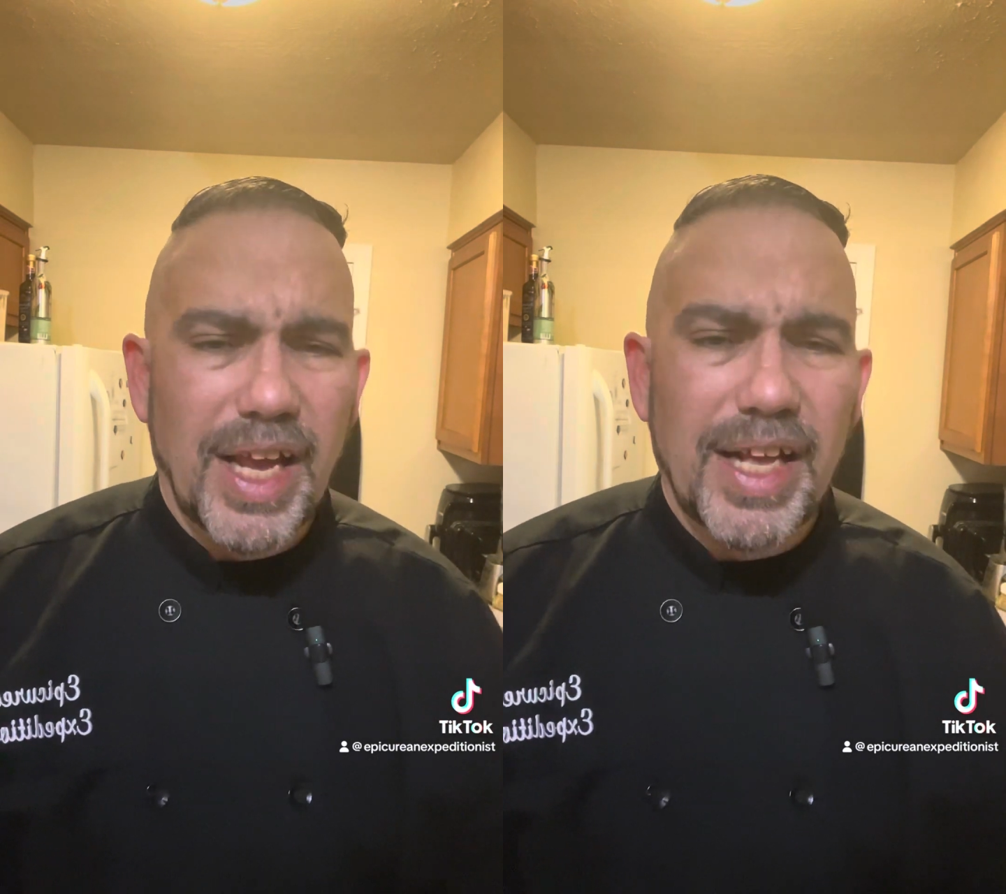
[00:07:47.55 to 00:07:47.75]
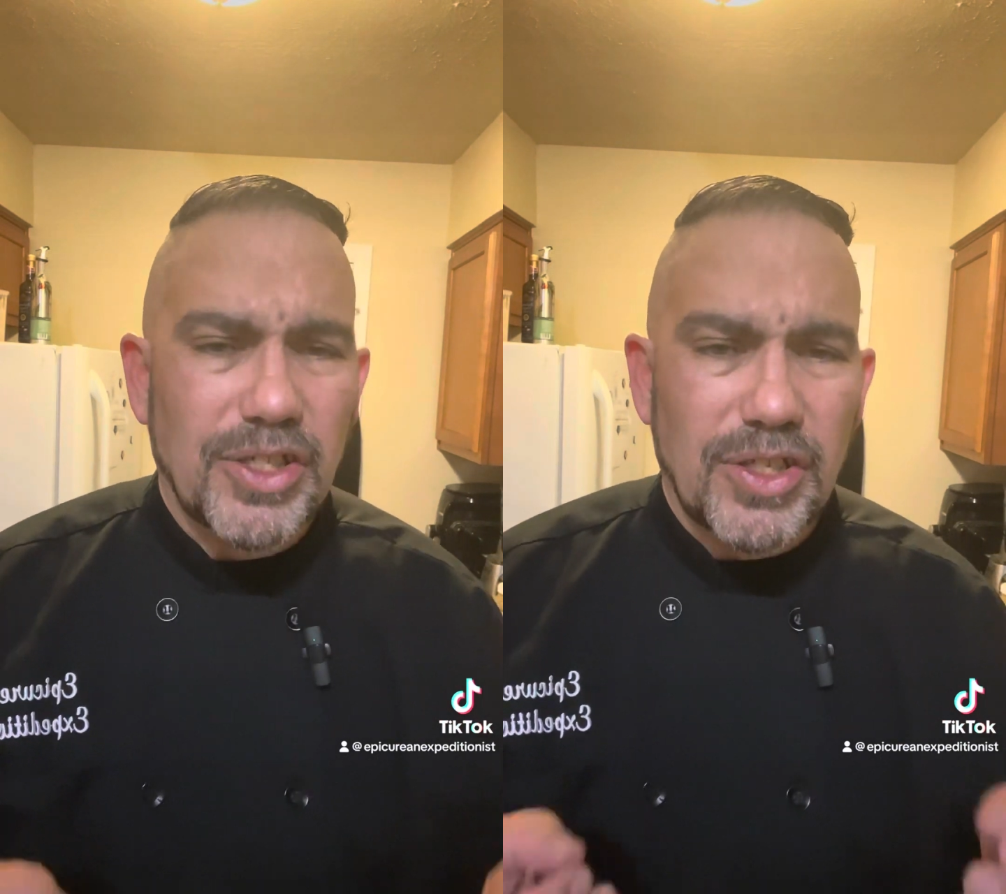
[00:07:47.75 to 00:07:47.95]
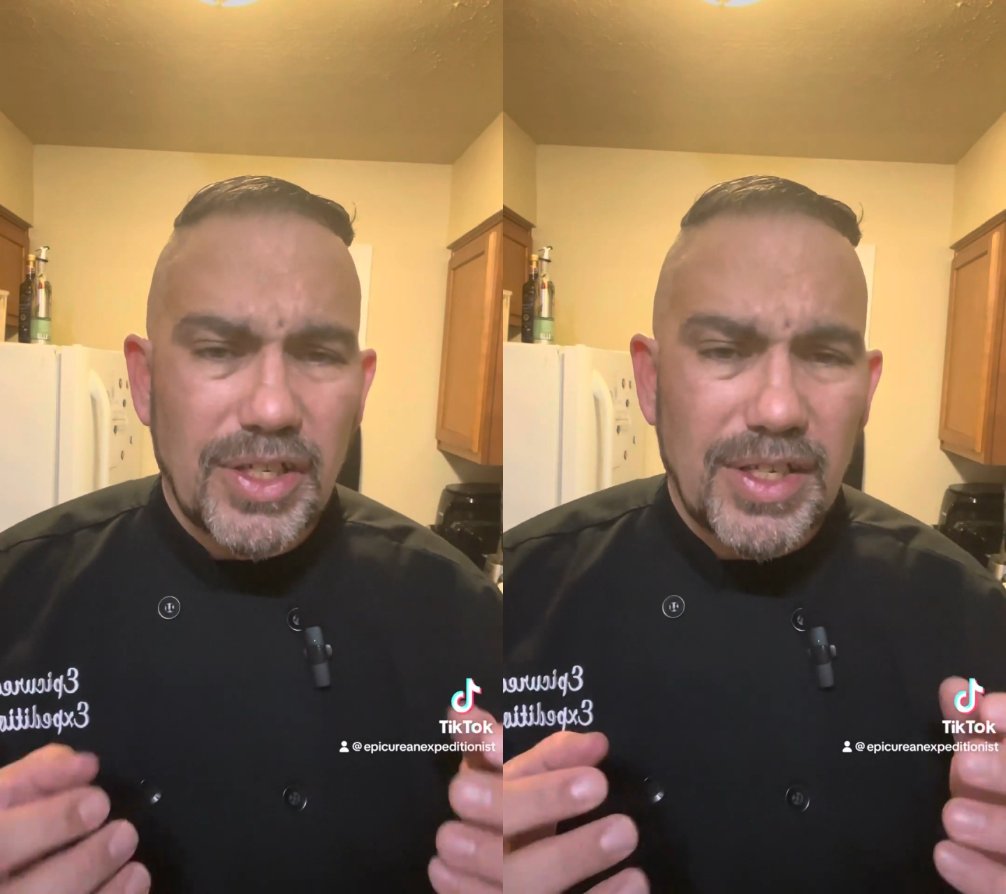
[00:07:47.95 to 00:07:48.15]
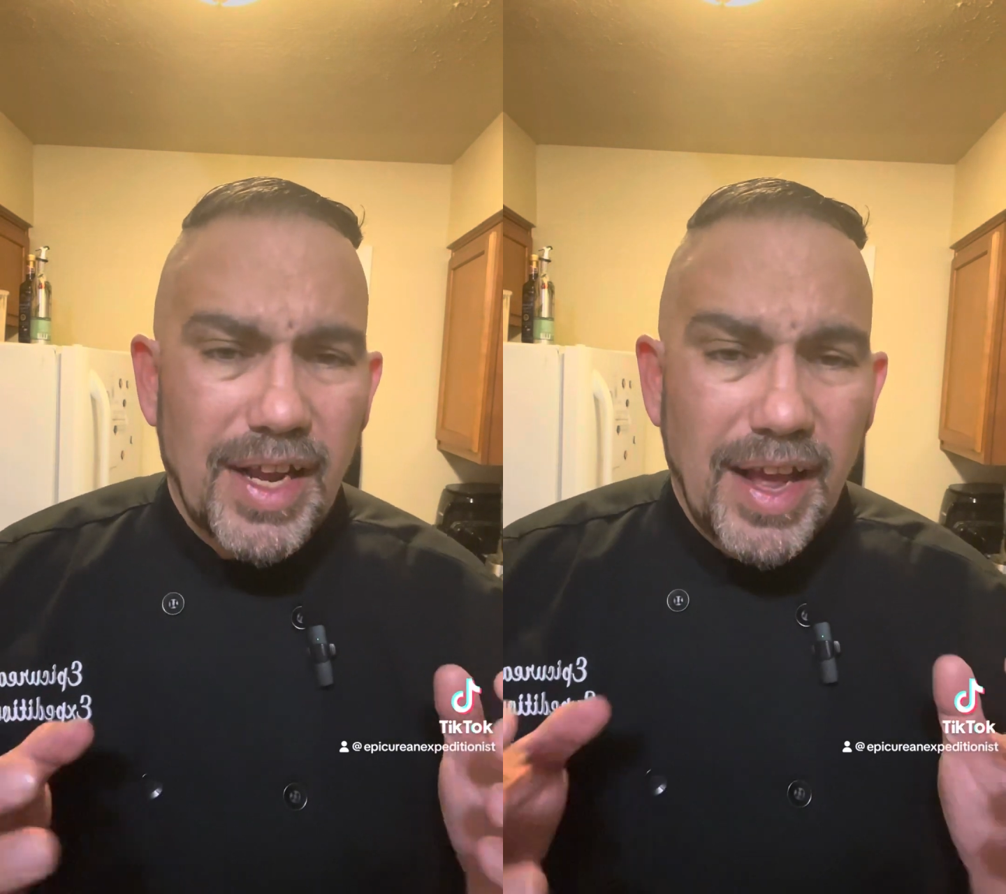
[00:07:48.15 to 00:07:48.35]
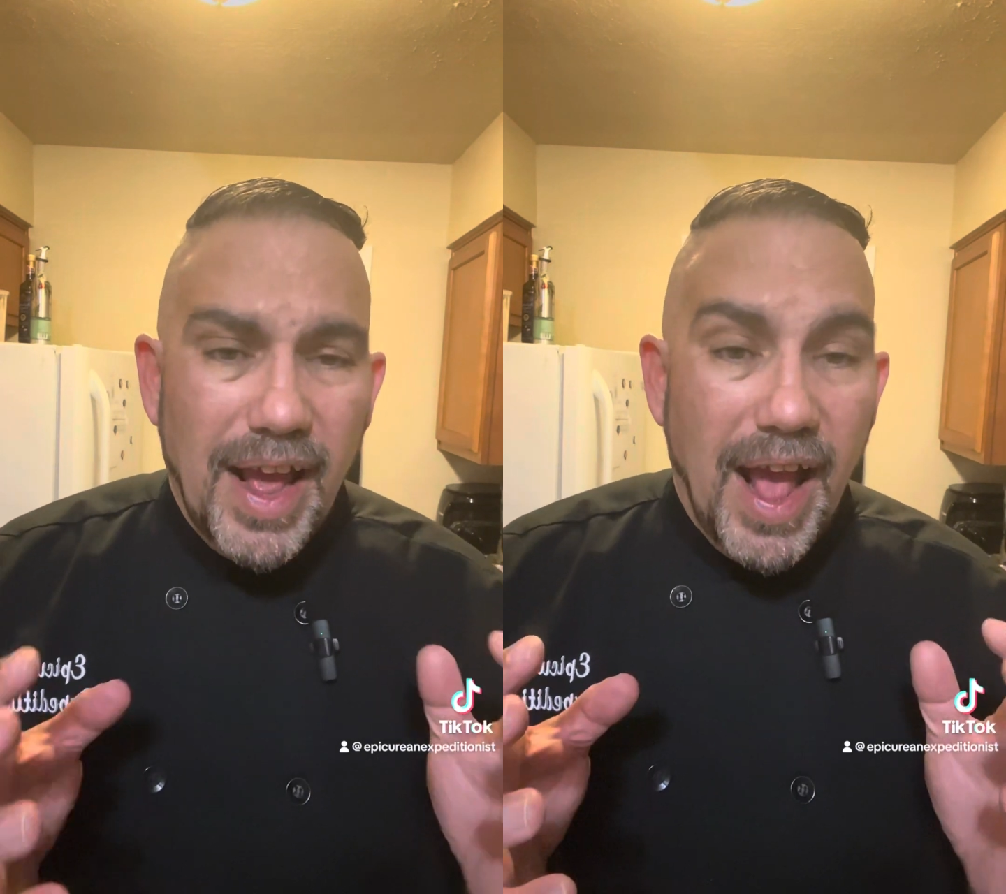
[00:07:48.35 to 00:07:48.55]

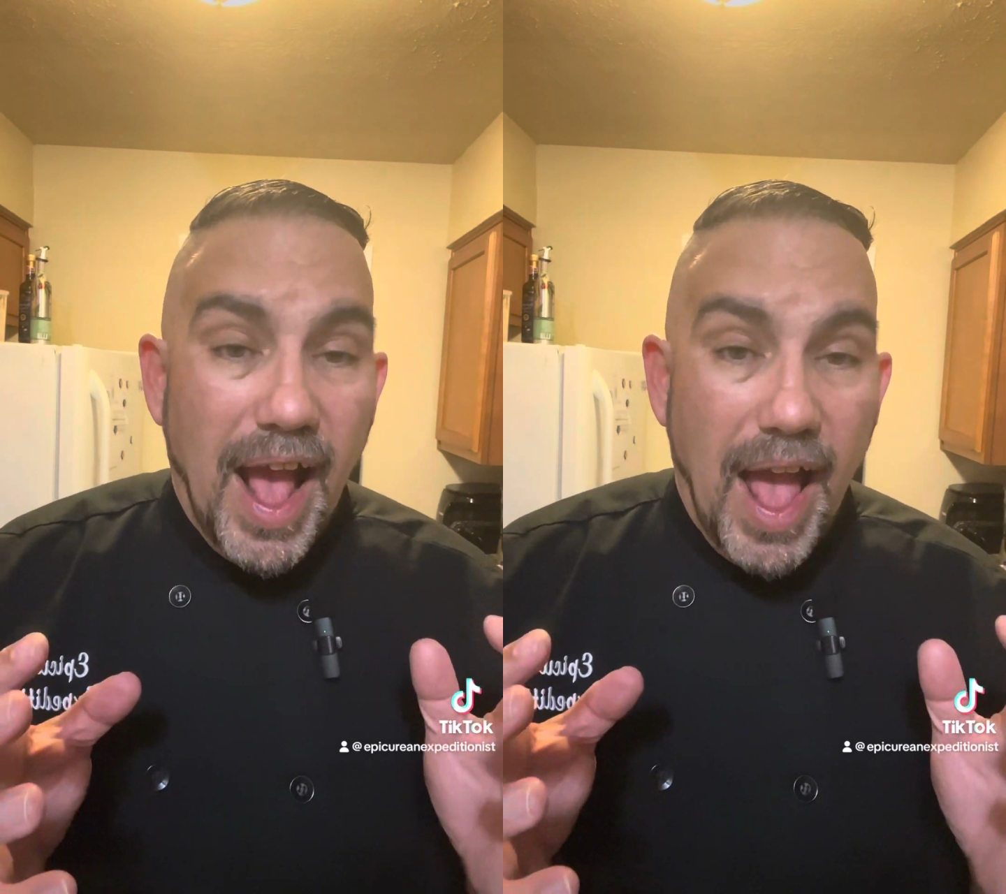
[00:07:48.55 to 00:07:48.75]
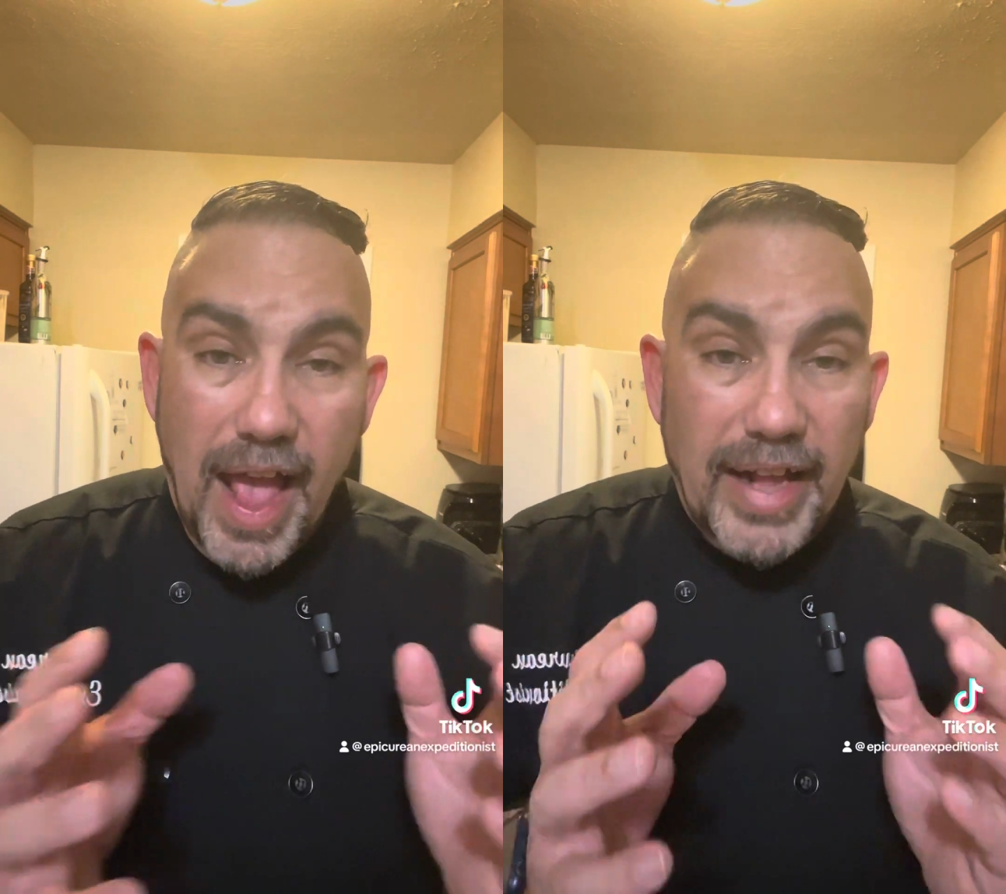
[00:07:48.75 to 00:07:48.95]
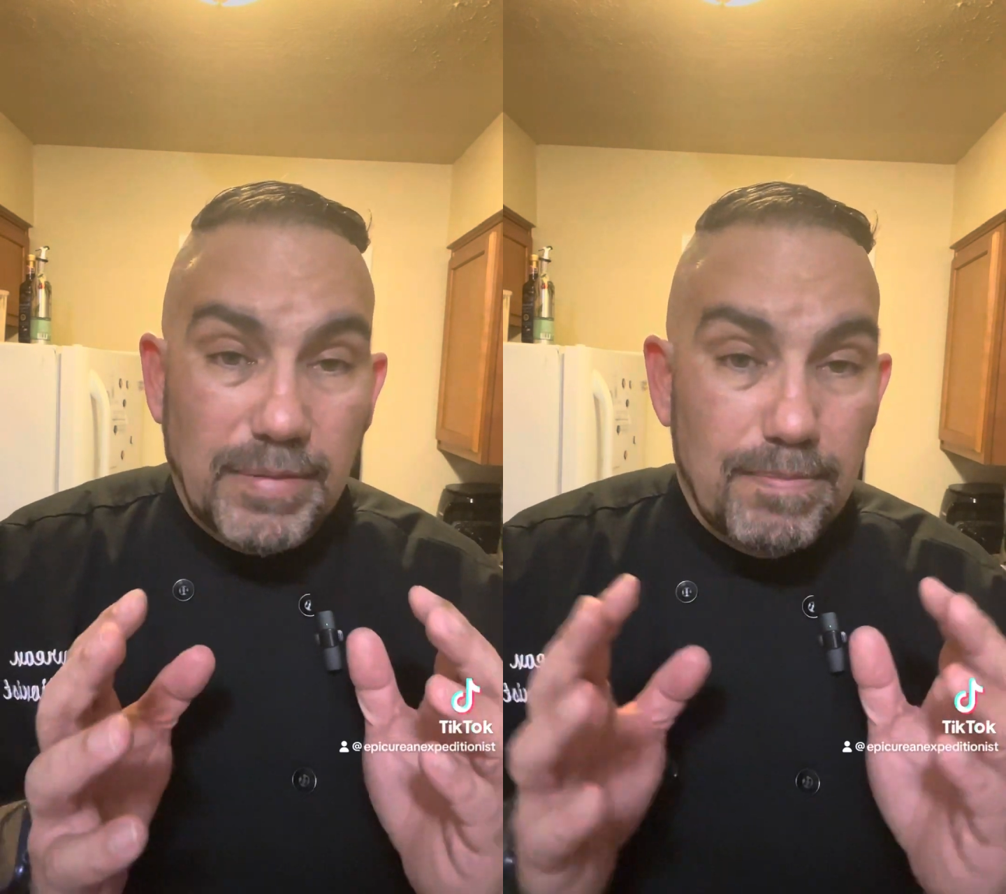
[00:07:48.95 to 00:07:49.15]
It's